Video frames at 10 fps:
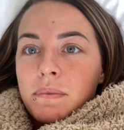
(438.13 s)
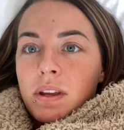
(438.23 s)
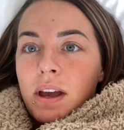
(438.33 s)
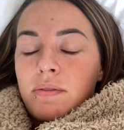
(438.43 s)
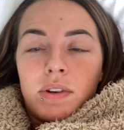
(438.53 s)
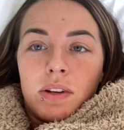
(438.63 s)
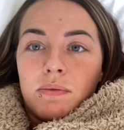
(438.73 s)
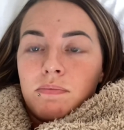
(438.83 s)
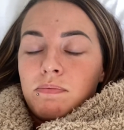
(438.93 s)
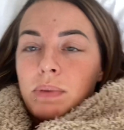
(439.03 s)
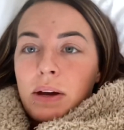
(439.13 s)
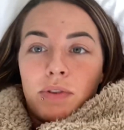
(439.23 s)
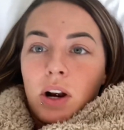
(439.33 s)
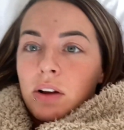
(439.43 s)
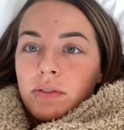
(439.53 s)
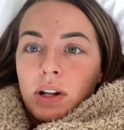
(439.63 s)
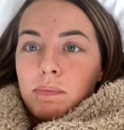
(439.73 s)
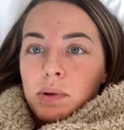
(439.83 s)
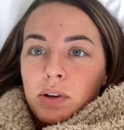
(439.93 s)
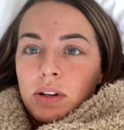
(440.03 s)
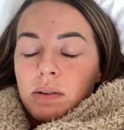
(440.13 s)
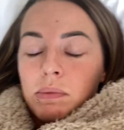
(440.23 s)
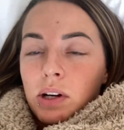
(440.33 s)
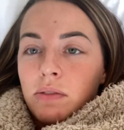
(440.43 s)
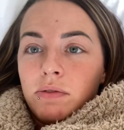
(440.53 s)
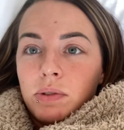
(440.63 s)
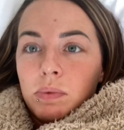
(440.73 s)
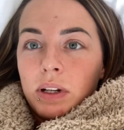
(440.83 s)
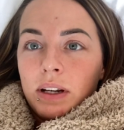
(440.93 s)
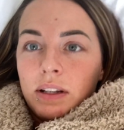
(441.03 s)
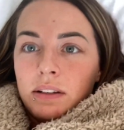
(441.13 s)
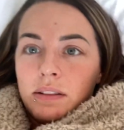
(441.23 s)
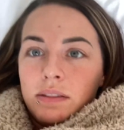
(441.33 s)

Every bit of clothing I put on, I'm uncomfortable in.